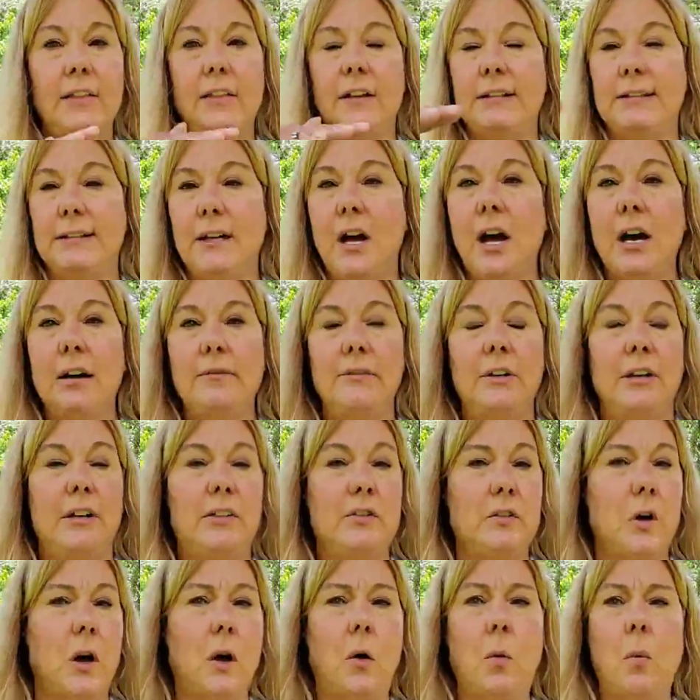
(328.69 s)
it's covered,
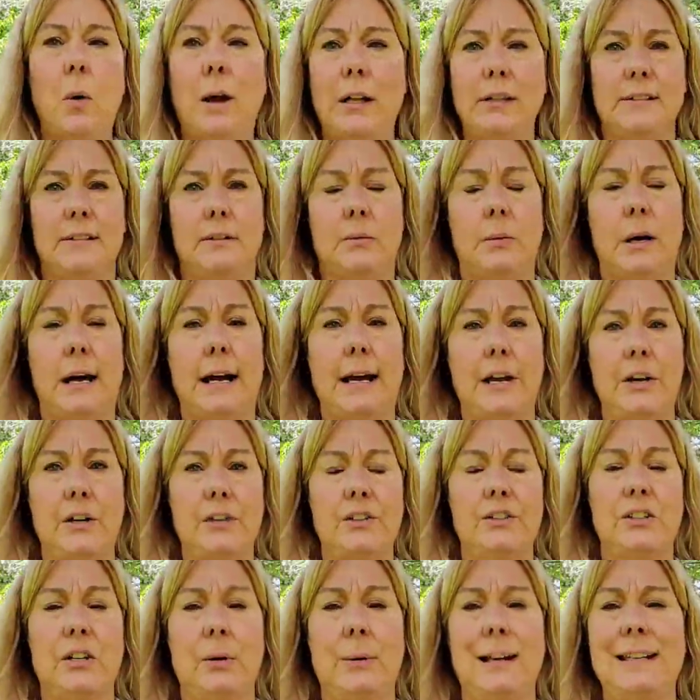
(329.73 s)
it's all welded wire,
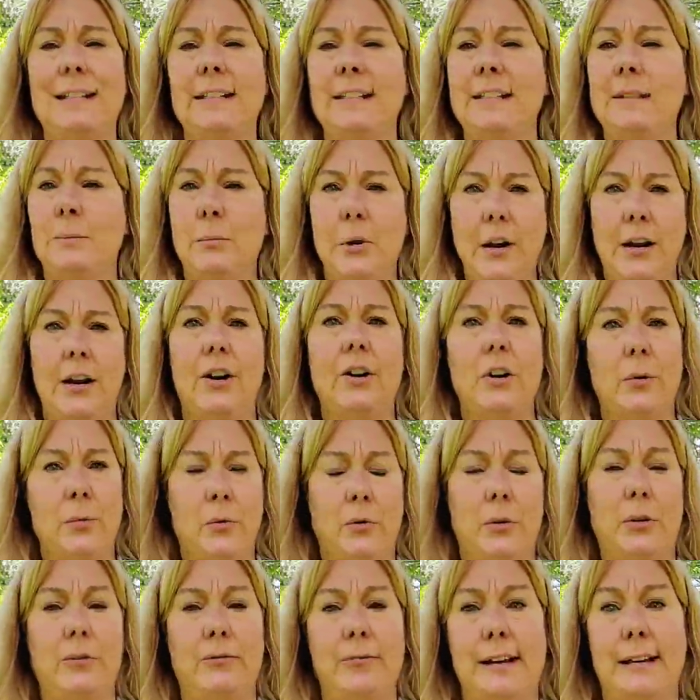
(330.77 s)
so it's as predator
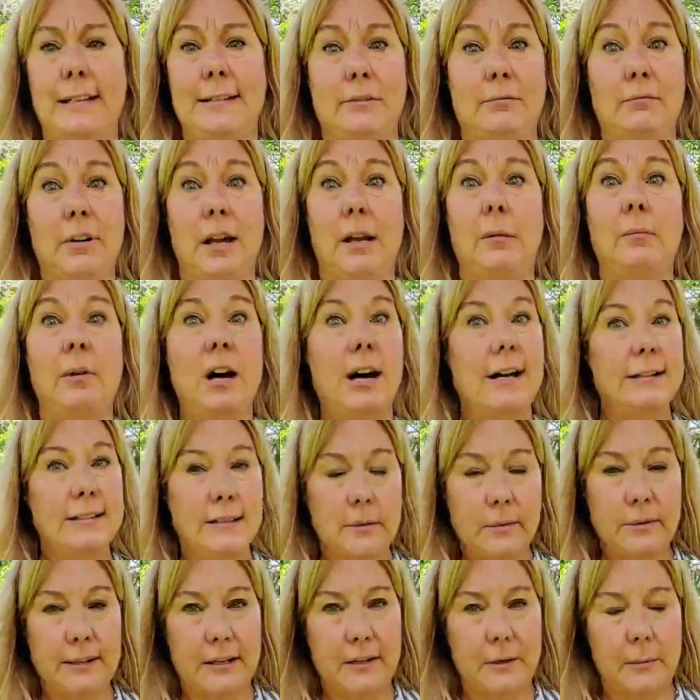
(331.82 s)
proof as a run
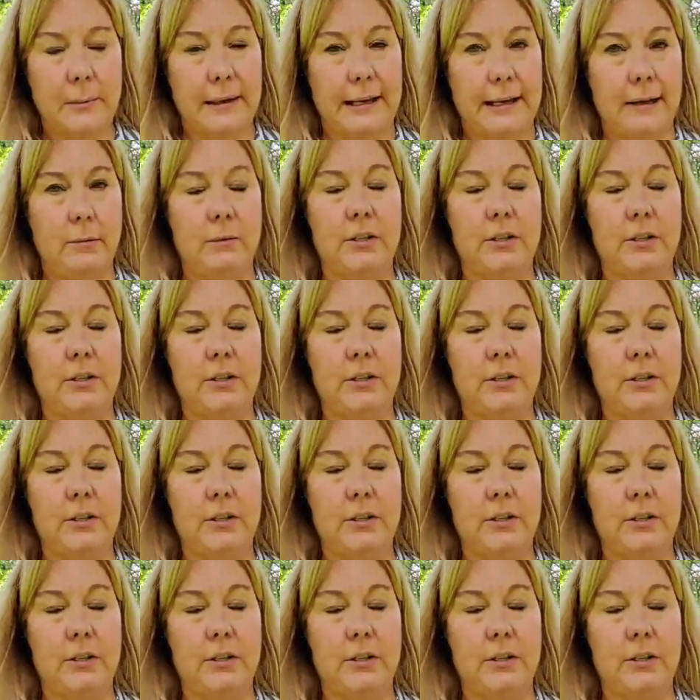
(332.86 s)
possibly could be,